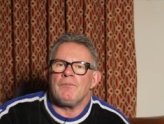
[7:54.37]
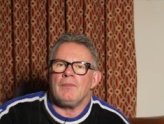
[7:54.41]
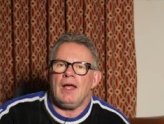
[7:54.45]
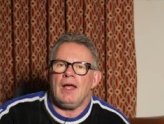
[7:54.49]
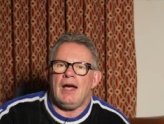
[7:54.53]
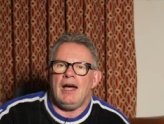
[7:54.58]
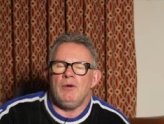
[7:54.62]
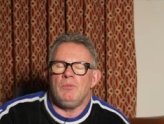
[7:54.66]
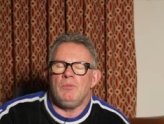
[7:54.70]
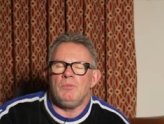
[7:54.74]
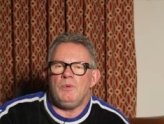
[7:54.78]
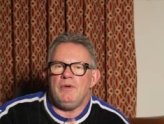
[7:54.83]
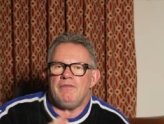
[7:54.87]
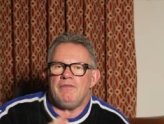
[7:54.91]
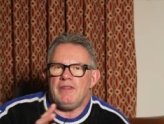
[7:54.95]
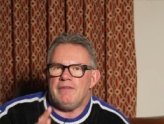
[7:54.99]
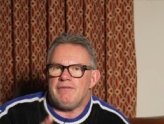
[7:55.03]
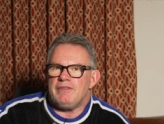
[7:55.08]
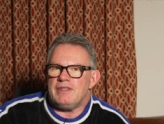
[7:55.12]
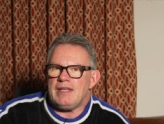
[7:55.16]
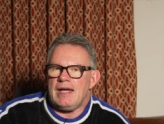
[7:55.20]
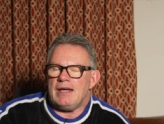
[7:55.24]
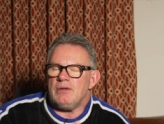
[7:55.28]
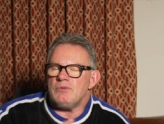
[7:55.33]
And with the
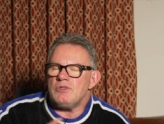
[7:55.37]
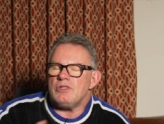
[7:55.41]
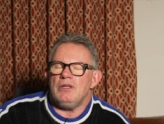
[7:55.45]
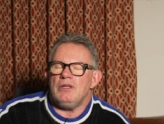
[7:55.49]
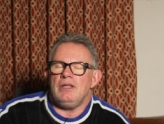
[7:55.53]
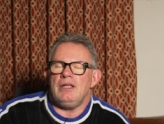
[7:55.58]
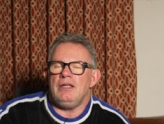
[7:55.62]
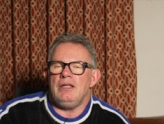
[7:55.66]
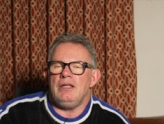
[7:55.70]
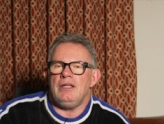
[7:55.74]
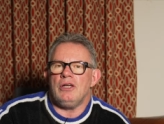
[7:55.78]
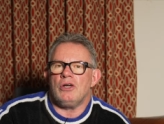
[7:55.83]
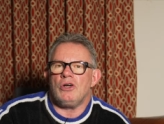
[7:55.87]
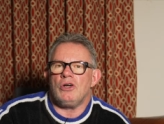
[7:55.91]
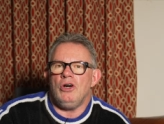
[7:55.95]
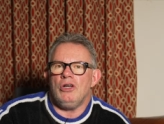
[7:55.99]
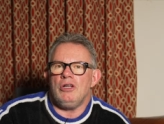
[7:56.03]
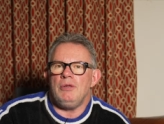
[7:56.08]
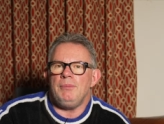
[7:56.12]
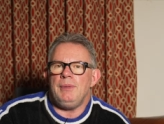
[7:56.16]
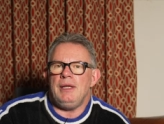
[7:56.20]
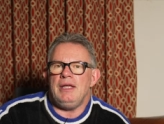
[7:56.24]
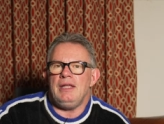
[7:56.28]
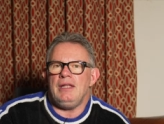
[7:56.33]
downturn in the
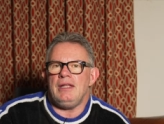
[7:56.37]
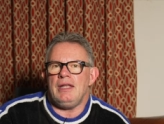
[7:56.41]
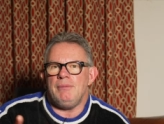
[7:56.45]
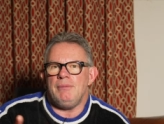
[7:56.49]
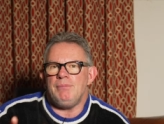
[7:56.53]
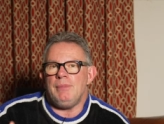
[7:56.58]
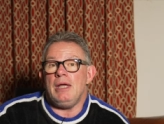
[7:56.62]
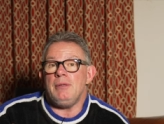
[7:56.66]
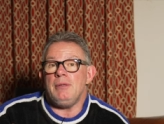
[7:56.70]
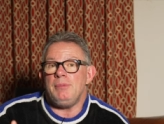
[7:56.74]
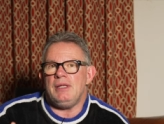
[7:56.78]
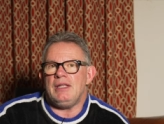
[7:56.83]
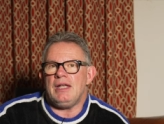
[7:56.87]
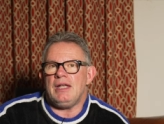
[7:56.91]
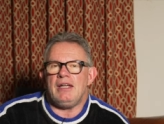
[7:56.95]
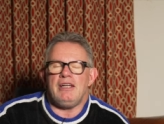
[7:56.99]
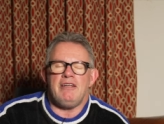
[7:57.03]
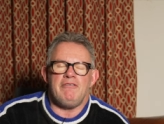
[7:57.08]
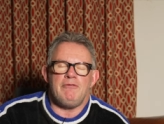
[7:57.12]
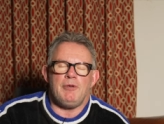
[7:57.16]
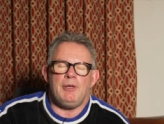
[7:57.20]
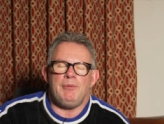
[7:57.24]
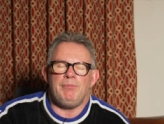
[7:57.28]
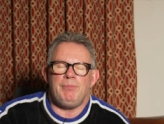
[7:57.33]
economy, it may be that
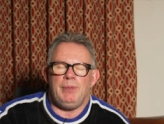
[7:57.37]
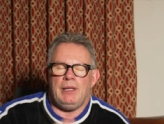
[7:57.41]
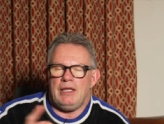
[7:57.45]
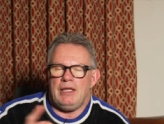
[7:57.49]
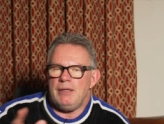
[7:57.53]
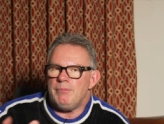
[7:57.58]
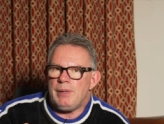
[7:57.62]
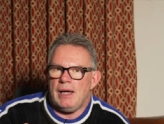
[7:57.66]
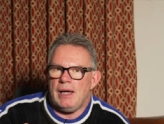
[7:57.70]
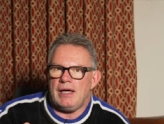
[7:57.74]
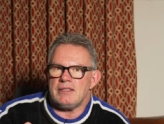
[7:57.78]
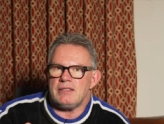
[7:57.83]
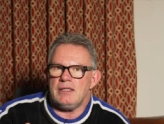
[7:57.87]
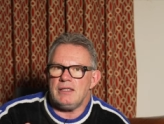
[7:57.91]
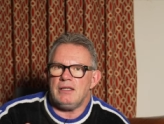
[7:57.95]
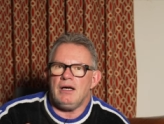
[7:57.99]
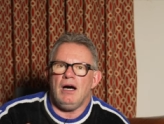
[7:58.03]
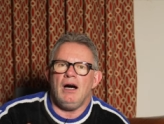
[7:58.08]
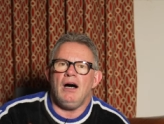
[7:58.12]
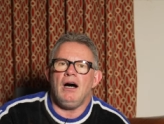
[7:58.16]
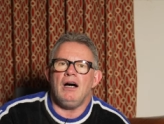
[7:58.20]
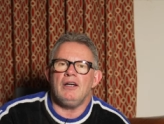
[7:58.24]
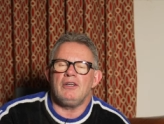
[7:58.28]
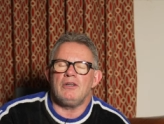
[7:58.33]
they've been impacted
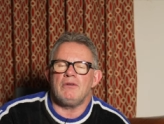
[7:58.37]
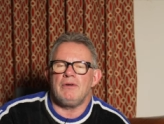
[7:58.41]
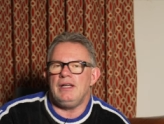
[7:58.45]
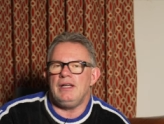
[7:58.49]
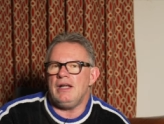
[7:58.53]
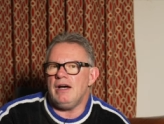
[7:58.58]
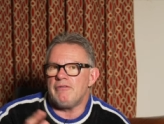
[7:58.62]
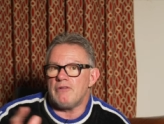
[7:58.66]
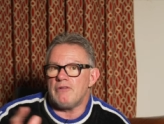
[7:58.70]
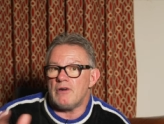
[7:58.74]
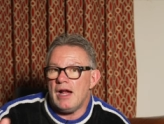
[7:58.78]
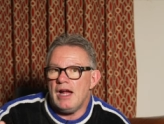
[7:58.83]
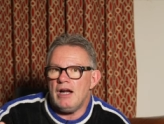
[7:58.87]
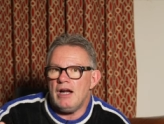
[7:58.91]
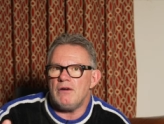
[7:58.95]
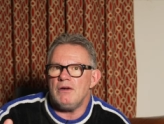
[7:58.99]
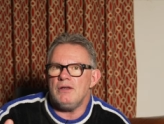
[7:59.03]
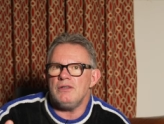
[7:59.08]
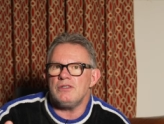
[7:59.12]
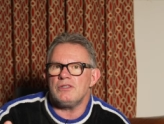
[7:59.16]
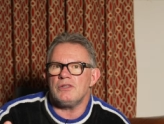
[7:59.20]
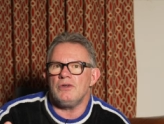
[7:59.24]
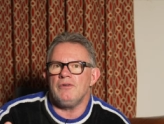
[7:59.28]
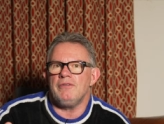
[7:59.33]
harder in other
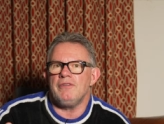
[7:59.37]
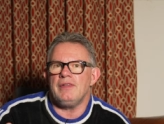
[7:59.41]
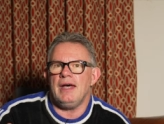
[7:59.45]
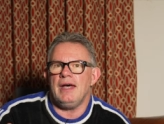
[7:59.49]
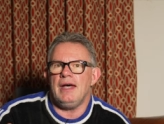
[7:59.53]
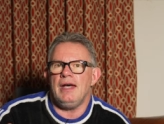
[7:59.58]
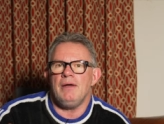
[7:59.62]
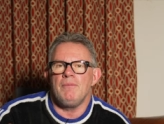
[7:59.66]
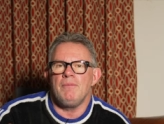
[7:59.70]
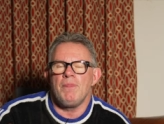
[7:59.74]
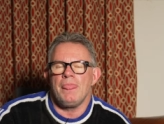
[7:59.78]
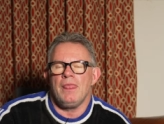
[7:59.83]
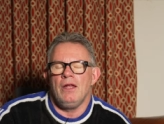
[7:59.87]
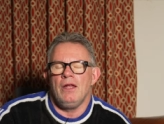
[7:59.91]
areas of their